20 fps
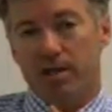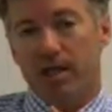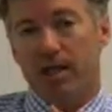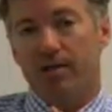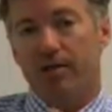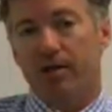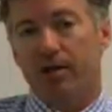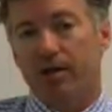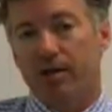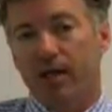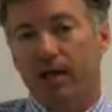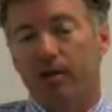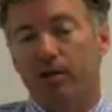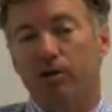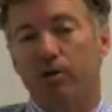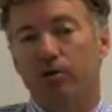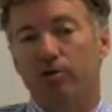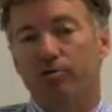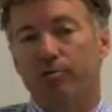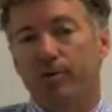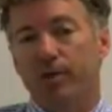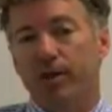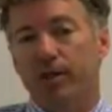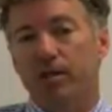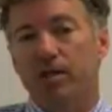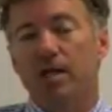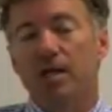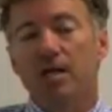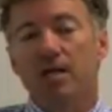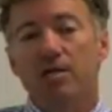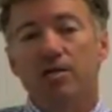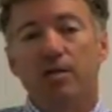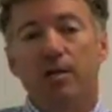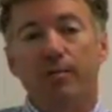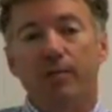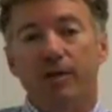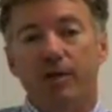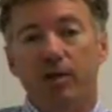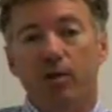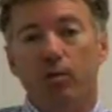and I think that could have been
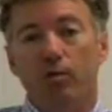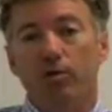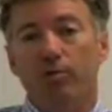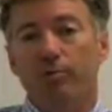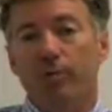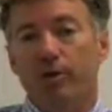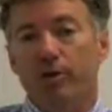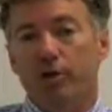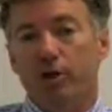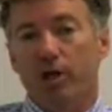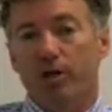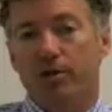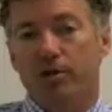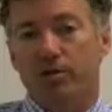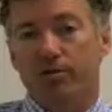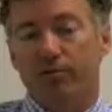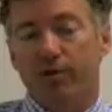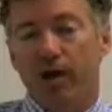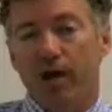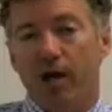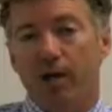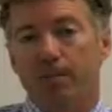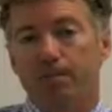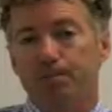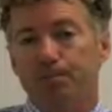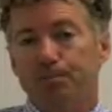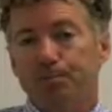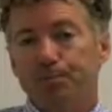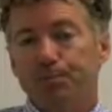something that would have been justified.